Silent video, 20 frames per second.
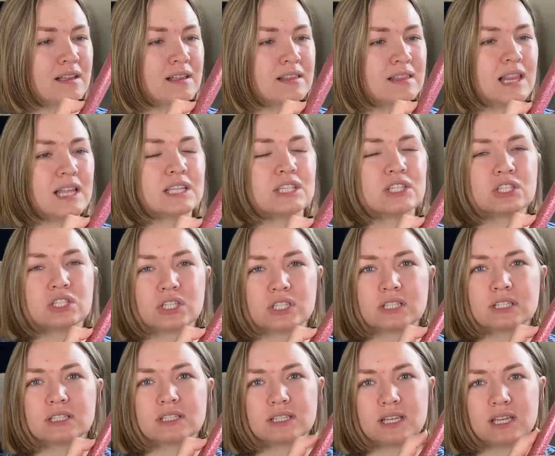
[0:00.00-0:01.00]
Let's
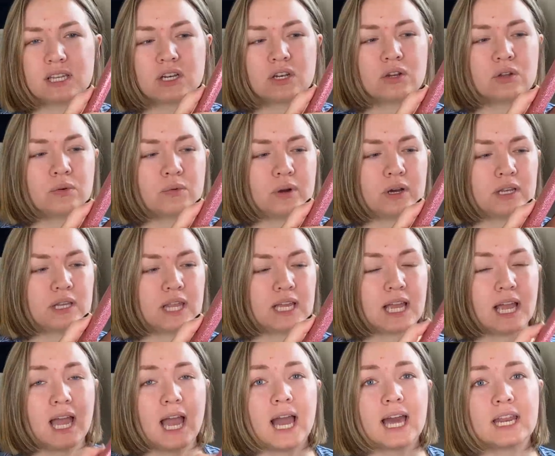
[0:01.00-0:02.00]
just get a new one. Like,
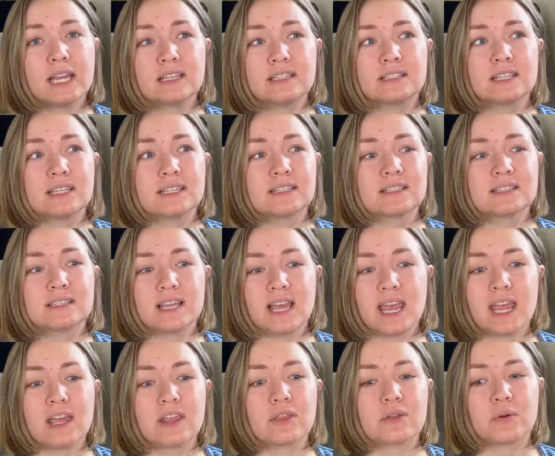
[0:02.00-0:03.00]
I had it since
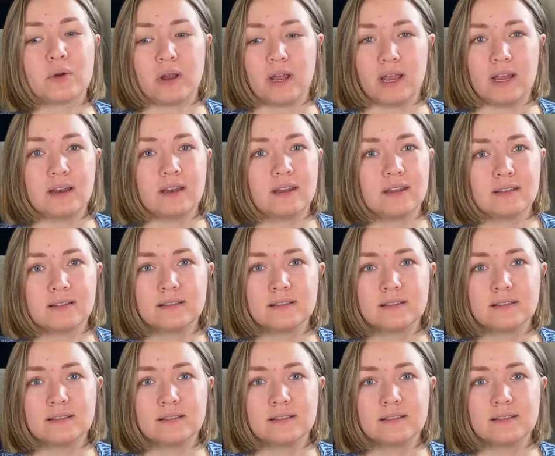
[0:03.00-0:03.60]
8th grade.